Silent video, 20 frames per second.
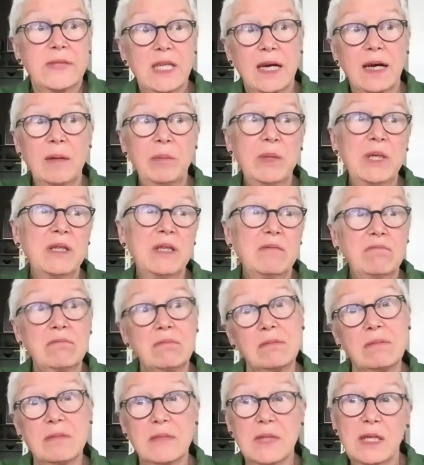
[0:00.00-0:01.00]
I mean,
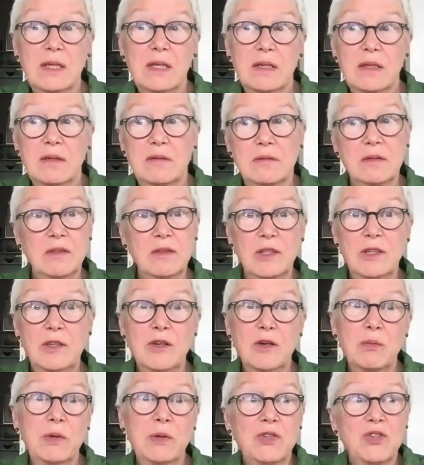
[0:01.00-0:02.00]
you
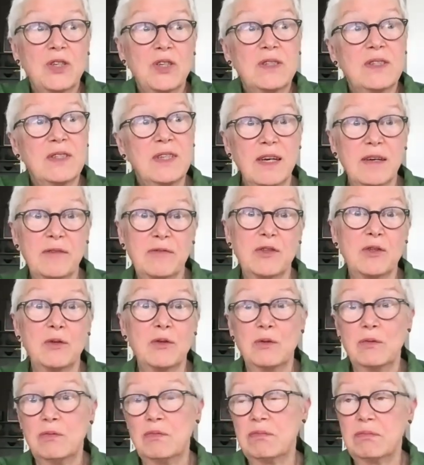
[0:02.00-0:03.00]
know, we just have
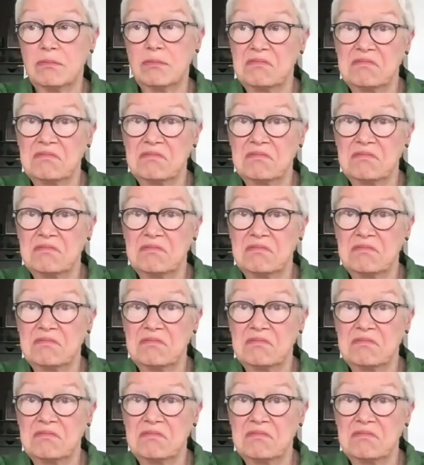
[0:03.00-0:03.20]
to